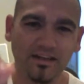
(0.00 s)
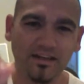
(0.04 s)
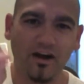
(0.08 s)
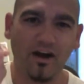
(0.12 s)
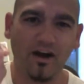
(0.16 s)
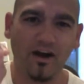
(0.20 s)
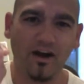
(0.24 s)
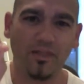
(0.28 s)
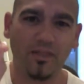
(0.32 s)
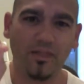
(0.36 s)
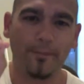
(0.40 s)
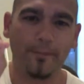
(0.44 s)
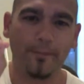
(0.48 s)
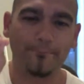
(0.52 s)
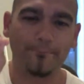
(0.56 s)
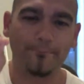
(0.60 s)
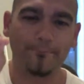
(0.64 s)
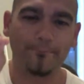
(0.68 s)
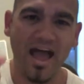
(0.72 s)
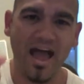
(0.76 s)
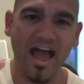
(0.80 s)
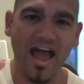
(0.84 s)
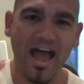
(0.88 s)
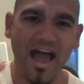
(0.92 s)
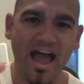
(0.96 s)
on the
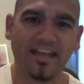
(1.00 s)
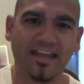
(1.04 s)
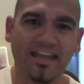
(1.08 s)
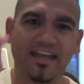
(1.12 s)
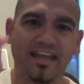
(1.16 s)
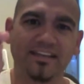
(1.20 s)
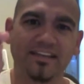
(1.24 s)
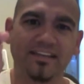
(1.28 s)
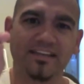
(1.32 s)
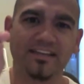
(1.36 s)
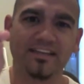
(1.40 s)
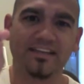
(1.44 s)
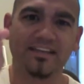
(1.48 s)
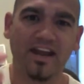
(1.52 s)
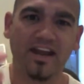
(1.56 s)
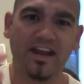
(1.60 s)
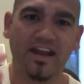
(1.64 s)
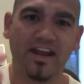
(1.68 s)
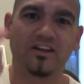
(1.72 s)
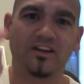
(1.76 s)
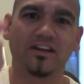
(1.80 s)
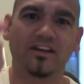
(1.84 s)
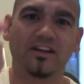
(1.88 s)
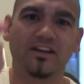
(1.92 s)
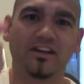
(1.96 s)
back and
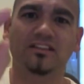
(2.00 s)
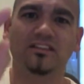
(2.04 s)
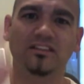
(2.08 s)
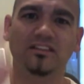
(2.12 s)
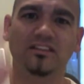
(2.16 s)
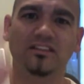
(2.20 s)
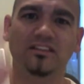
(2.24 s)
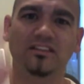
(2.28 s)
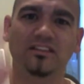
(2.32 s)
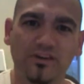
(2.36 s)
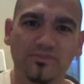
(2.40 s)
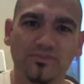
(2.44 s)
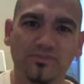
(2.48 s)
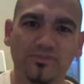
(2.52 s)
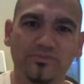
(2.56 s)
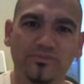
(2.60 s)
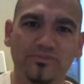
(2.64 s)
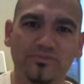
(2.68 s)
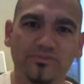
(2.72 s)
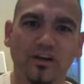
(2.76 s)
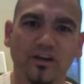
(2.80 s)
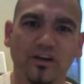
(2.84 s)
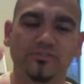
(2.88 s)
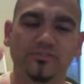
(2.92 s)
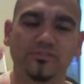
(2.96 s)
care and love
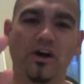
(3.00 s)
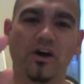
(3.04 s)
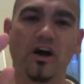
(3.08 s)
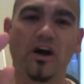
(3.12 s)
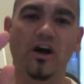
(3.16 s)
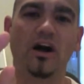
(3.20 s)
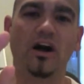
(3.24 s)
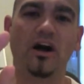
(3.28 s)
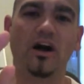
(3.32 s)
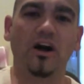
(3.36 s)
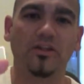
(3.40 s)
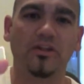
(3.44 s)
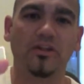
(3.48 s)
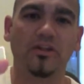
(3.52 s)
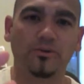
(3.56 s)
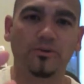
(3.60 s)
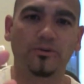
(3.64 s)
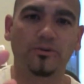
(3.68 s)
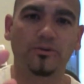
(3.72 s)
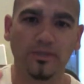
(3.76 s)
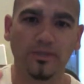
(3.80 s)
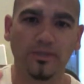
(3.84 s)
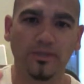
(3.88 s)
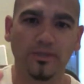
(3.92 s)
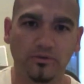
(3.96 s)
of other
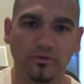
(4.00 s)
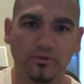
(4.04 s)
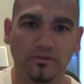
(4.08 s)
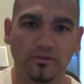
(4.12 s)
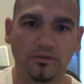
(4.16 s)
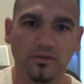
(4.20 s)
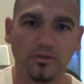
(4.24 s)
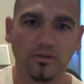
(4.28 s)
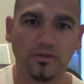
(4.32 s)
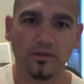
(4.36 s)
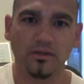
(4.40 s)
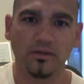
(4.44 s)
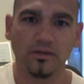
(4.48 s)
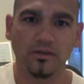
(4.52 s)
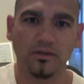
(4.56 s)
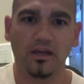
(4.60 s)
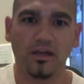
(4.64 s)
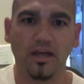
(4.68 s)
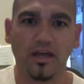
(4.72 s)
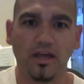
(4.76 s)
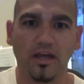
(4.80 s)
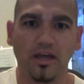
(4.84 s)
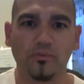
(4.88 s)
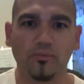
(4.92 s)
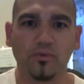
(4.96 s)
people.
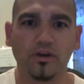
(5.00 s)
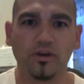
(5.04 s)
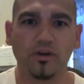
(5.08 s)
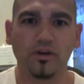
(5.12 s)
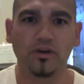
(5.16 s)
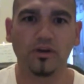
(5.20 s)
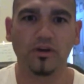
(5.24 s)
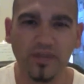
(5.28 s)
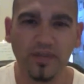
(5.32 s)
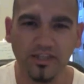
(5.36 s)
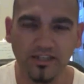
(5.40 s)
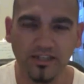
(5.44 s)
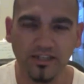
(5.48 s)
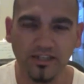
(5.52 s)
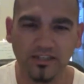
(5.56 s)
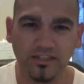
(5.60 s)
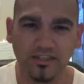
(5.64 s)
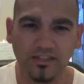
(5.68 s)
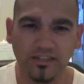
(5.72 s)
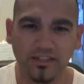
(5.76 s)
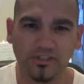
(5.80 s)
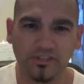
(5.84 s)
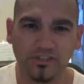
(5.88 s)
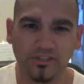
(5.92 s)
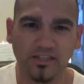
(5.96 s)
And what we need to
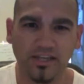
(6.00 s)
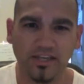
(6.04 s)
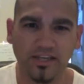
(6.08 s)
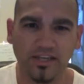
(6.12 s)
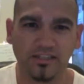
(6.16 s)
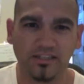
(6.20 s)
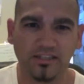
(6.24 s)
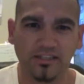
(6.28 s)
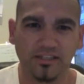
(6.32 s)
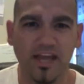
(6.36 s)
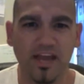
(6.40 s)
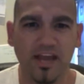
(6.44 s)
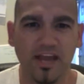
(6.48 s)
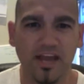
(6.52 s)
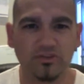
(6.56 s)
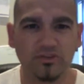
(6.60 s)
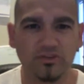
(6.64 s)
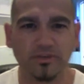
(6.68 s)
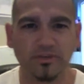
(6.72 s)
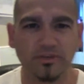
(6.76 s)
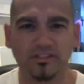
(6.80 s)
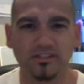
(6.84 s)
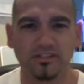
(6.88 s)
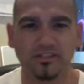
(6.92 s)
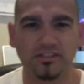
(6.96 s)
understand is
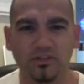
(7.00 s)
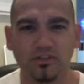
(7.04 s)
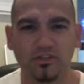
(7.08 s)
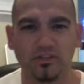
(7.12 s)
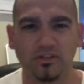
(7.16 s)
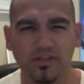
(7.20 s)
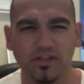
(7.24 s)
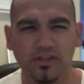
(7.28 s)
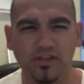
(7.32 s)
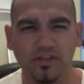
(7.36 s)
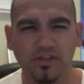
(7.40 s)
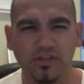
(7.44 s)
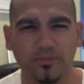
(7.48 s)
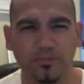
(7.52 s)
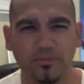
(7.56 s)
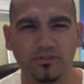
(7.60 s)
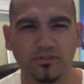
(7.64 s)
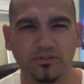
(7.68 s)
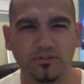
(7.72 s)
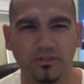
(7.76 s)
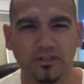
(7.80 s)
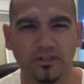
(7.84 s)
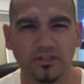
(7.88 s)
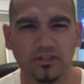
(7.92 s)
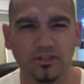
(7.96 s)
everybody deserves an
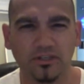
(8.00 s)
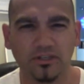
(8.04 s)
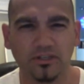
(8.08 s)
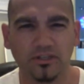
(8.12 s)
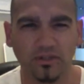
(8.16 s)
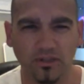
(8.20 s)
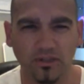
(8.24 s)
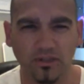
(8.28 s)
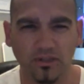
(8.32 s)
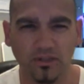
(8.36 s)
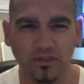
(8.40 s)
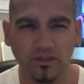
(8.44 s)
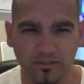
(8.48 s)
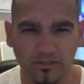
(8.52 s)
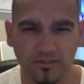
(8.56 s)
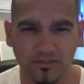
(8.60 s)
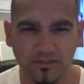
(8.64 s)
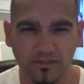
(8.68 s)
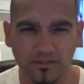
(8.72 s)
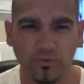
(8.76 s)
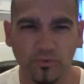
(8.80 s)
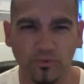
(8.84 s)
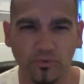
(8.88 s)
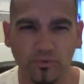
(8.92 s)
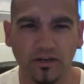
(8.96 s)
opportunity to belong
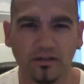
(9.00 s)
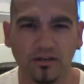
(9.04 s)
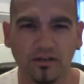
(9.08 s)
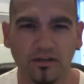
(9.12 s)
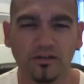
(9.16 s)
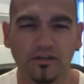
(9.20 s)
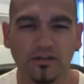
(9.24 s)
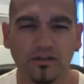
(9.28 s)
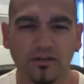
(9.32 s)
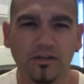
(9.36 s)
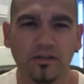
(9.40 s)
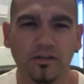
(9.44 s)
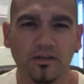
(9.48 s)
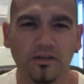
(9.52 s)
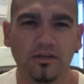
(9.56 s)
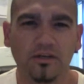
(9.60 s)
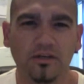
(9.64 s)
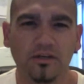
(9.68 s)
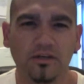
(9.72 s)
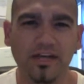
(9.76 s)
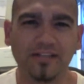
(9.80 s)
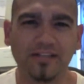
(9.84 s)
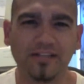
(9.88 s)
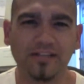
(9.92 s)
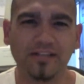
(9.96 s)
somewhere.
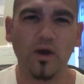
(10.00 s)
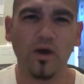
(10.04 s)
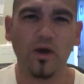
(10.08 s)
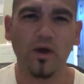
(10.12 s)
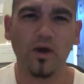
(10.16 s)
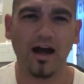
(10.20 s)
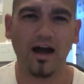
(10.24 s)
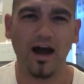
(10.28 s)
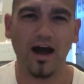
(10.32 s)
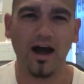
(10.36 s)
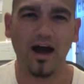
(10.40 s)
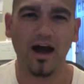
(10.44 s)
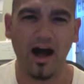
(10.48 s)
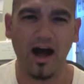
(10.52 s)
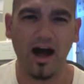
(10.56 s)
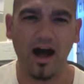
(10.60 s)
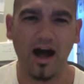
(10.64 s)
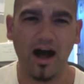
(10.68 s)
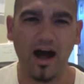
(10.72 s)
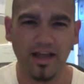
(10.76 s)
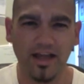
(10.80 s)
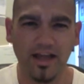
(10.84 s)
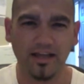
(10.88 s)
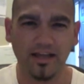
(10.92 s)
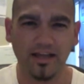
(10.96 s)
That's why
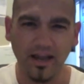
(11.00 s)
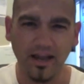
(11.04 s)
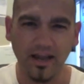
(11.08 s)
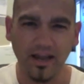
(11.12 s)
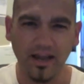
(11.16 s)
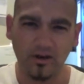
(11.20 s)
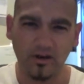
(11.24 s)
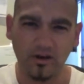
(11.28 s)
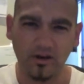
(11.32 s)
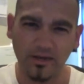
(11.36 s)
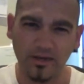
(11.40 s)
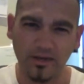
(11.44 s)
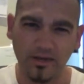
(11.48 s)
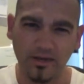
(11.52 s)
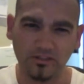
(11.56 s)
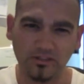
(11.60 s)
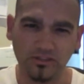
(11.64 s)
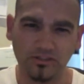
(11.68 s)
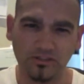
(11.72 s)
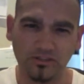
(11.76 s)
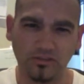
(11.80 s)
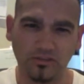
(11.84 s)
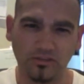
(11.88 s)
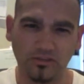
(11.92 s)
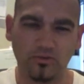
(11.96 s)
I care about this
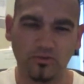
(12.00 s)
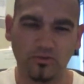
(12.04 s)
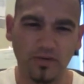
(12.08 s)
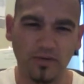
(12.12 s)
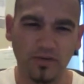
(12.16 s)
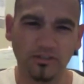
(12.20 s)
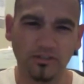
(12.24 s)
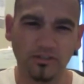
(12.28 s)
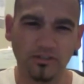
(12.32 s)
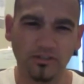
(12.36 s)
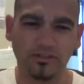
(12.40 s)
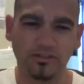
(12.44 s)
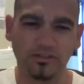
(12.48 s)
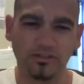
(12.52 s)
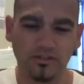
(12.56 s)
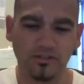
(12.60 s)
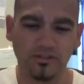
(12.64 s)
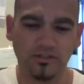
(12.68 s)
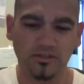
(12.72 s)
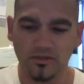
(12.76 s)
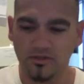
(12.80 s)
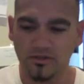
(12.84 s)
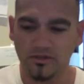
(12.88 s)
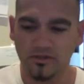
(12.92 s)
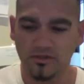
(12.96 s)
so much.
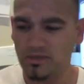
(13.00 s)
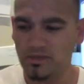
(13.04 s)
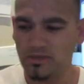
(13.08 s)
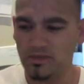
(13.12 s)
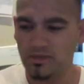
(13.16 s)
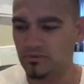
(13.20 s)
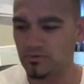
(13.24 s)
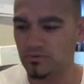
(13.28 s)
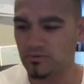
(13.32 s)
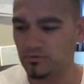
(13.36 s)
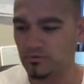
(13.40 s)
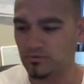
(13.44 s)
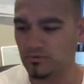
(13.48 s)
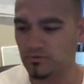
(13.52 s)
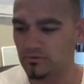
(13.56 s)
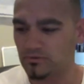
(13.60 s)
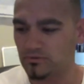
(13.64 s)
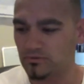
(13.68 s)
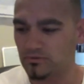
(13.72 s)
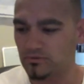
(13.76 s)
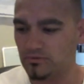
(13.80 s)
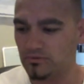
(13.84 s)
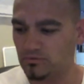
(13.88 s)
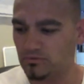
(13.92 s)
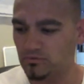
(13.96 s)
People
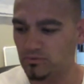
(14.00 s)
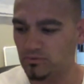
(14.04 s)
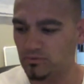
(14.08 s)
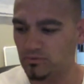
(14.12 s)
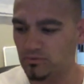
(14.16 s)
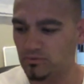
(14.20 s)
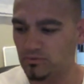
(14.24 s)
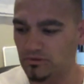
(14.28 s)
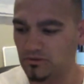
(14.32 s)
will